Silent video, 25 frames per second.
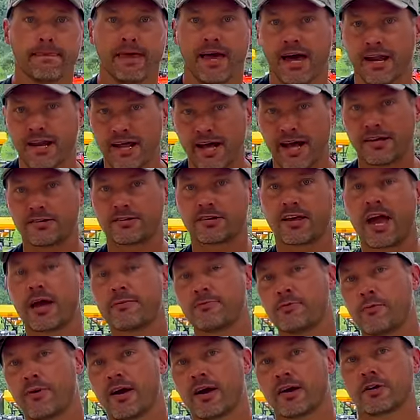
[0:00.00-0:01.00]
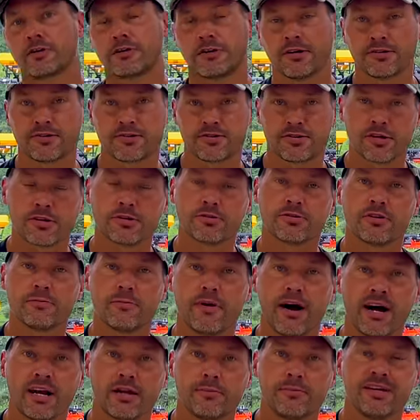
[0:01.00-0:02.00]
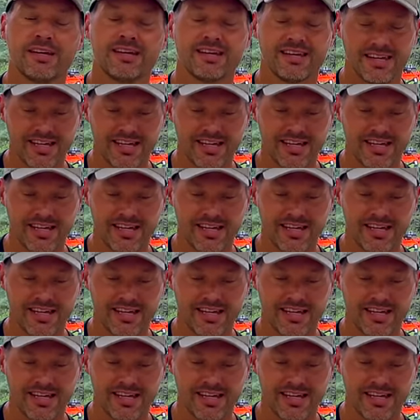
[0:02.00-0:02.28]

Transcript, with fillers: And as cameraman Chris just reminded me,